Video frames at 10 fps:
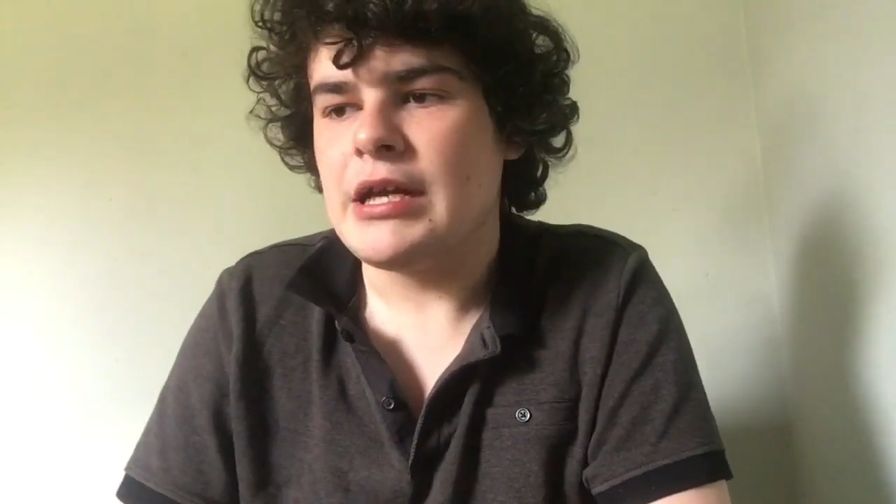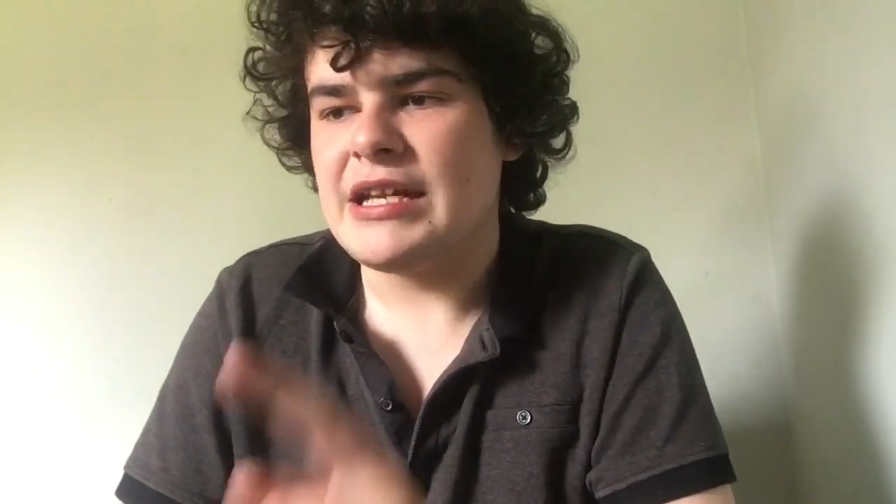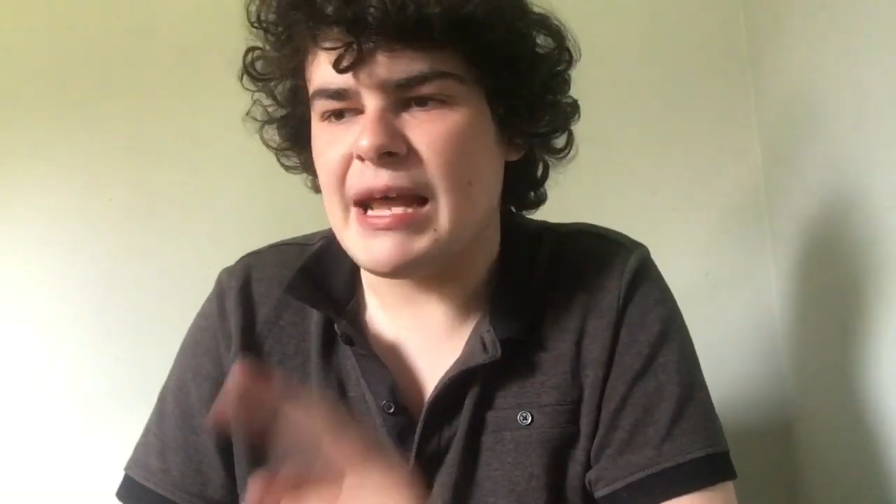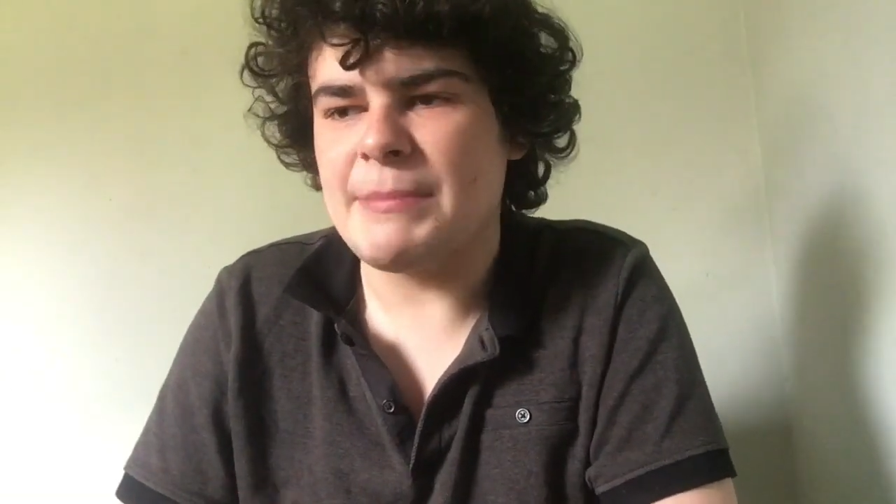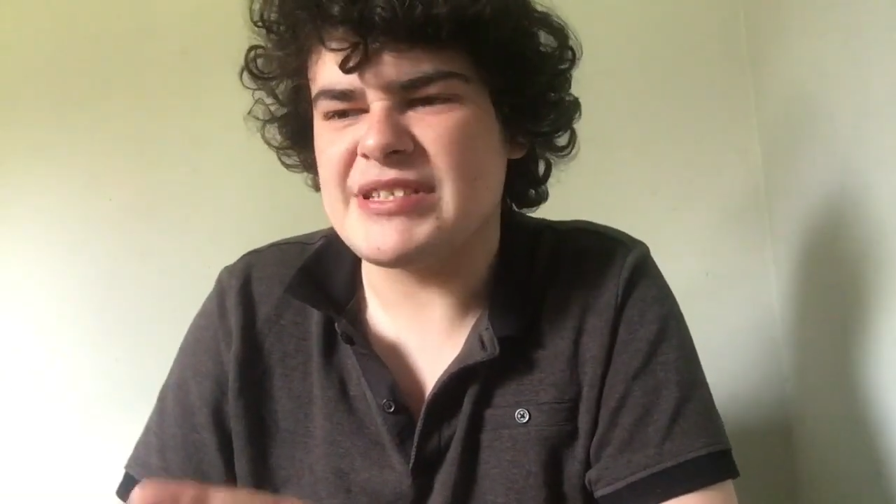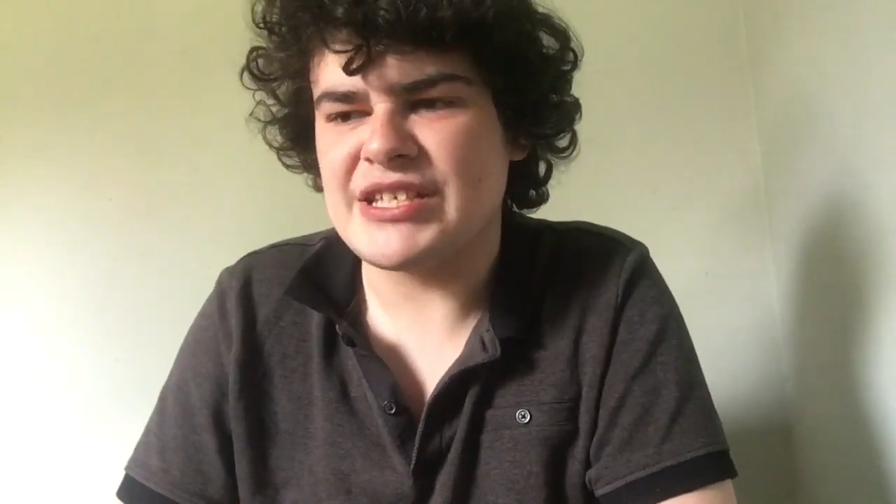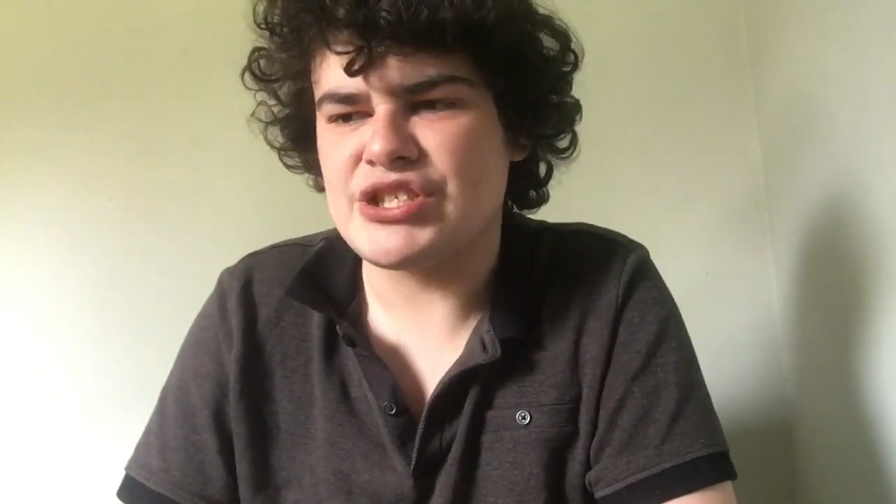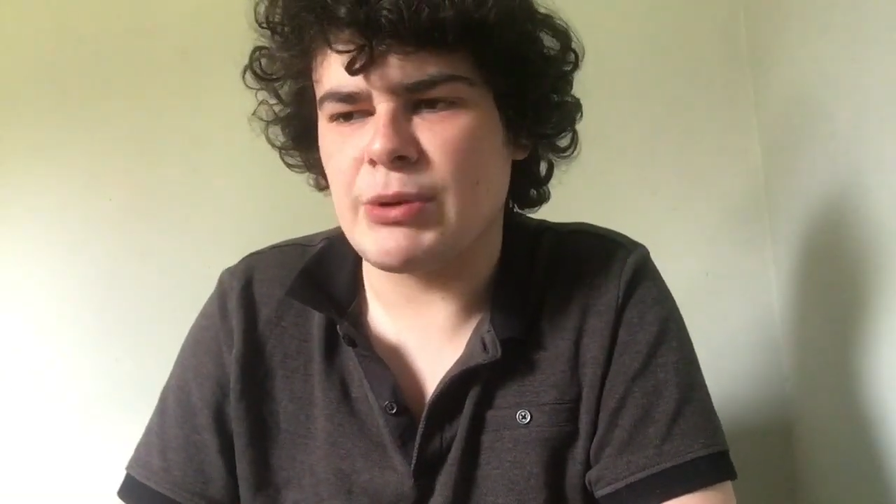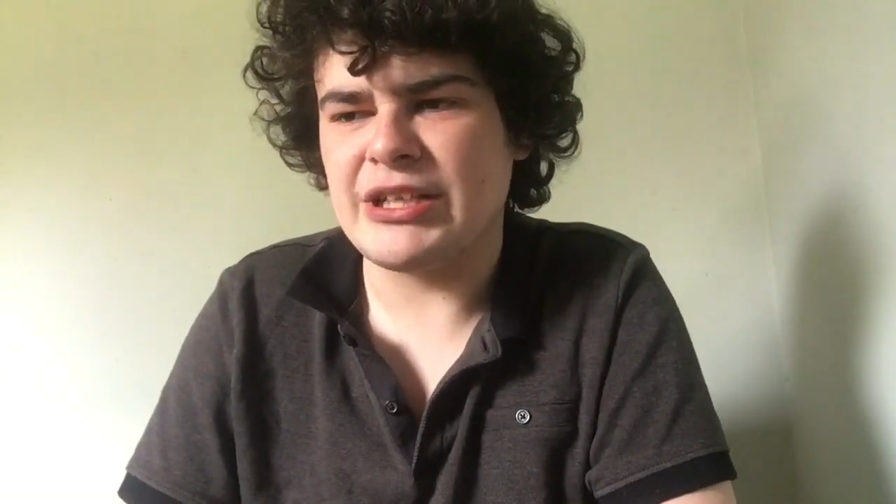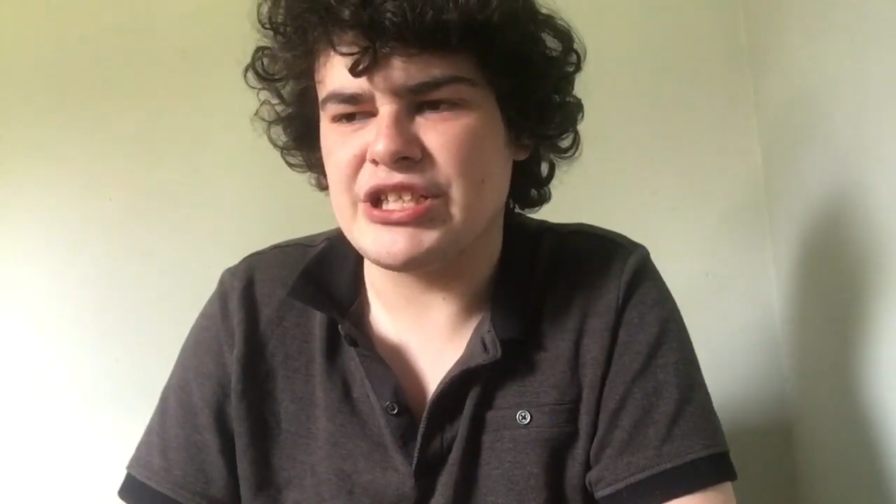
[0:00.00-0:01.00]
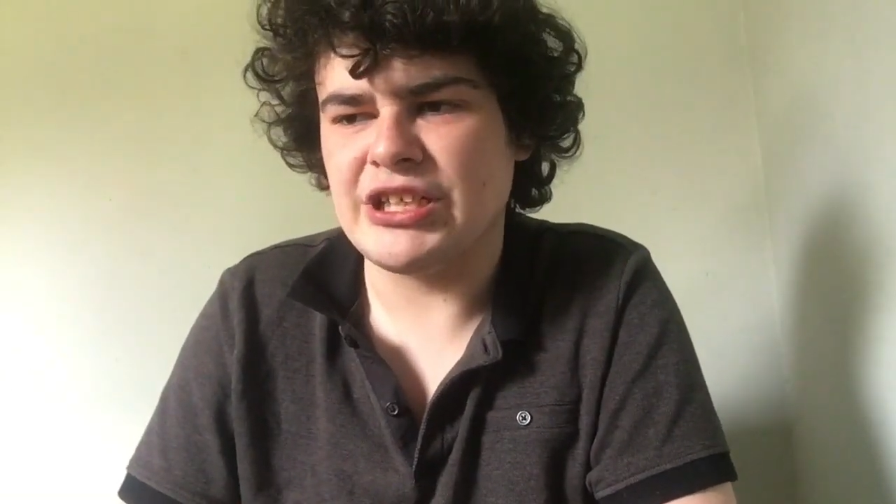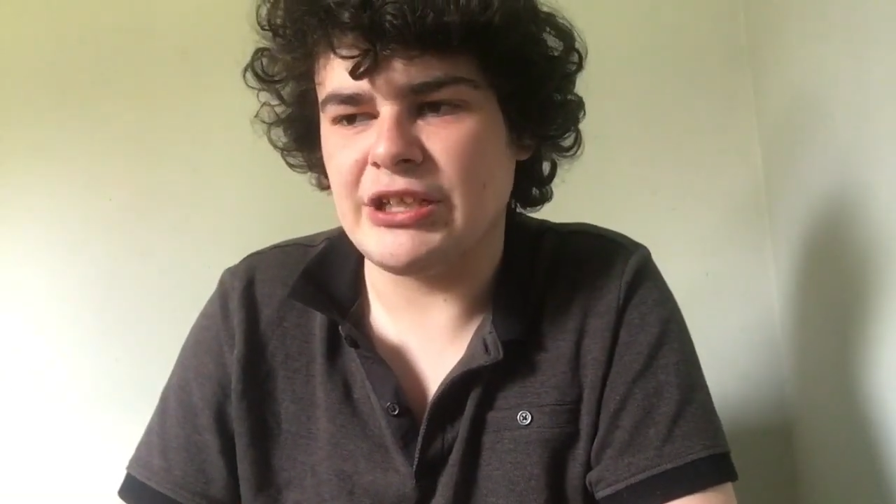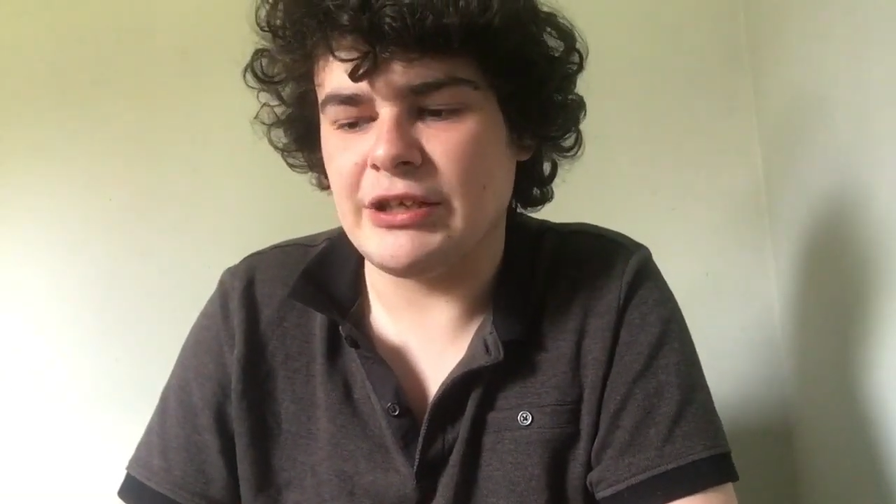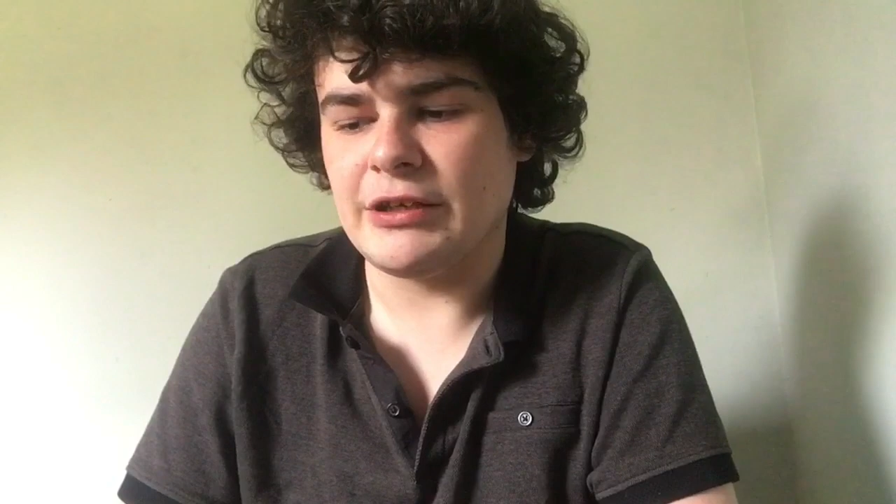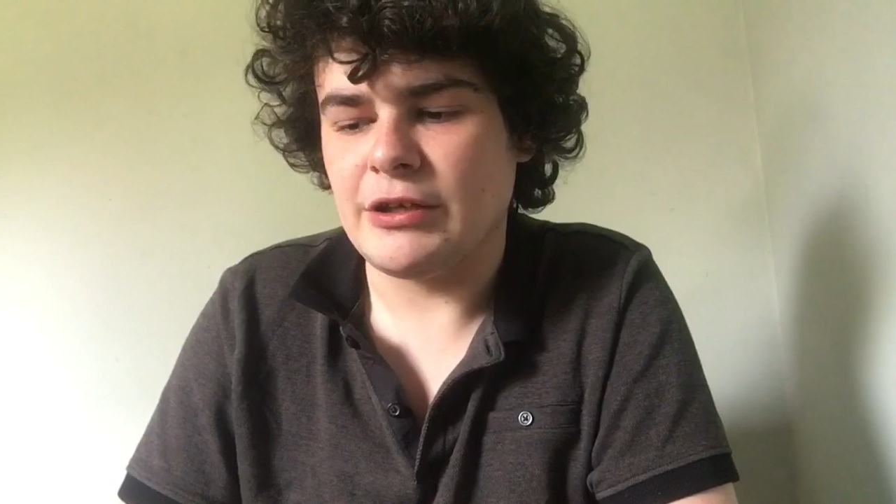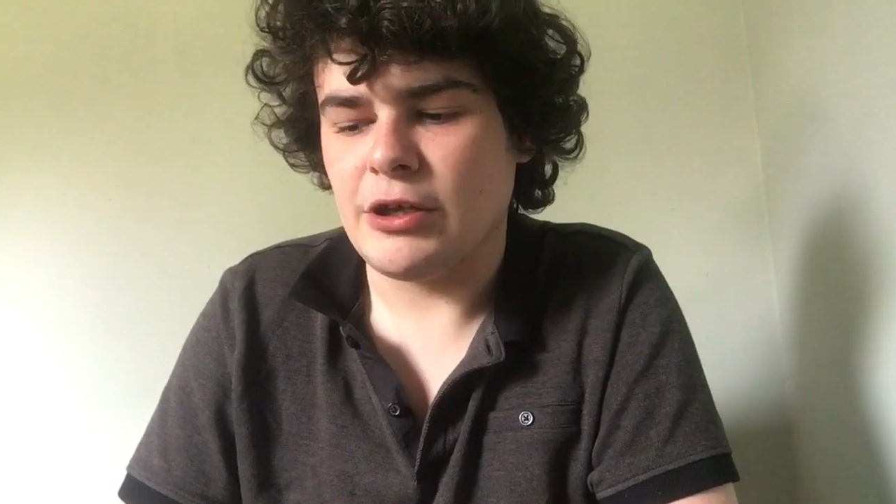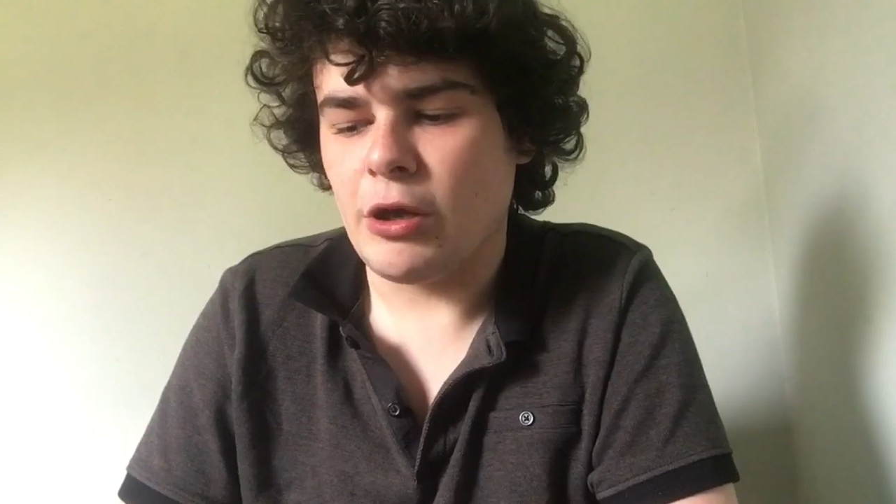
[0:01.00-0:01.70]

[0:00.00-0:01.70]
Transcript: Nemesis 21